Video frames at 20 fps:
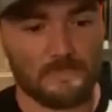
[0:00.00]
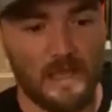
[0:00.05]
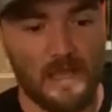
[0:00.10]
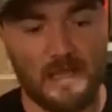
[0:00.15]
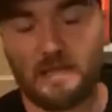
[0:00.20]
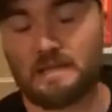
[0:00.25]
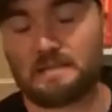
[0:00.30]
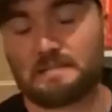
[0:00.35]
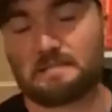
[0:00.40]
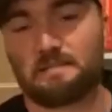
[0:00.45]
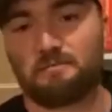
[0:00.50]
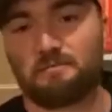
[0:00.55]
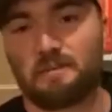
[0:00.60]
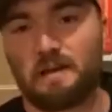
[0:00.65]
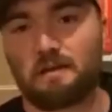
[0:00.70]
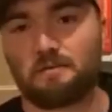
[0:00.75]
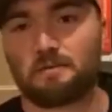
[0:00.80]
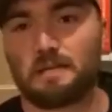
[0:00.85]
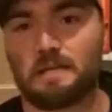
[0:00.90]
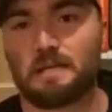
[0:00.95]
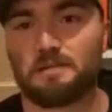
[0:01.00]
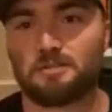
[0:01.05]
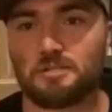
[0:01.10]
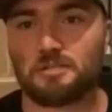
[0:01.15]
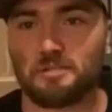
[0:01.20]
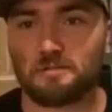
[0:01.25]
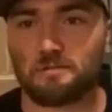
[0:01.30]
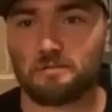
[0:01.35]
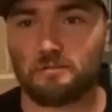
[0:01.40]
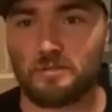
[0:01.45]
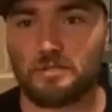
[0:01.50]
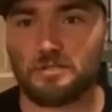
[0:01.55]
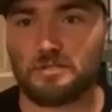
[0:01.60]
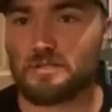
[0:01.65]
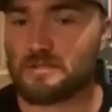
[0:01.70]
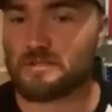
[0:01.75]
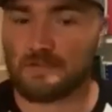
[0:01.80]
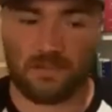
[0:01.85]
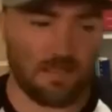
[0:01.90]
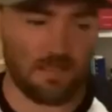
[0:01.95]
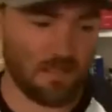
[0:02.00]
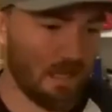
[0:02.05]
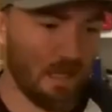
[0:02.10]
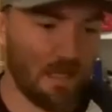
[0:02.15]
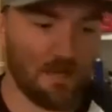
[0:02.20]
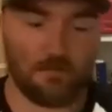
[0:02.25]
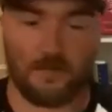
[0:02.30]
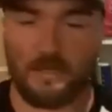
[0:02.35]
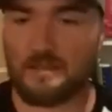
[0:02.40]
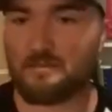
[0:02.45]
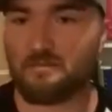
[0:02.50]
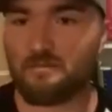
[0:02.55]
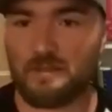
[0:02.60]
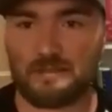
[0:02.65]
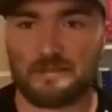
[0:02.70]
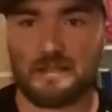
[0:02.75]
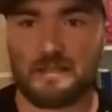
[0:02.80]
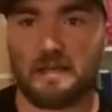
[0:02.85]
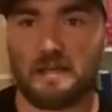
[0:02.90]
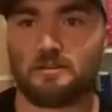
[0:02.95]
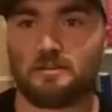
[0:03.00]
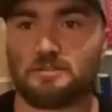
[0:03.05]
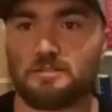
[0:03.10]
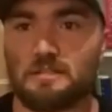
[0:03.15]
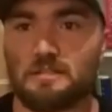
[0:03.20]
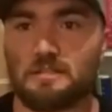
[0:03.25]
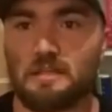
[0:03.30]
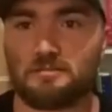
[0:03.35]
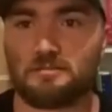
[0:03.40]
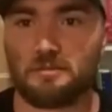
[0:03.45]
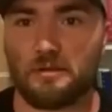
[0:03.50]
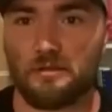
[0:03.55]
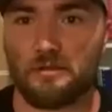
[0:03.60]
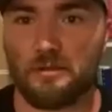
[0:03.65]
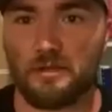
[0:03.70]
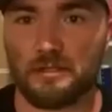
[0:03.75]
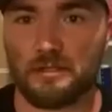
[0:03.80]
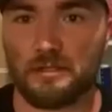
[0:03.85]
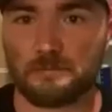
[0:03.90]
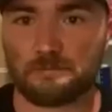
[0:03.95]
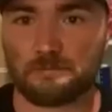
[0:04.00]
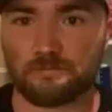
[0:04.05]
I guess the foundation, which is the anatomy, the physiology, that sort of thing.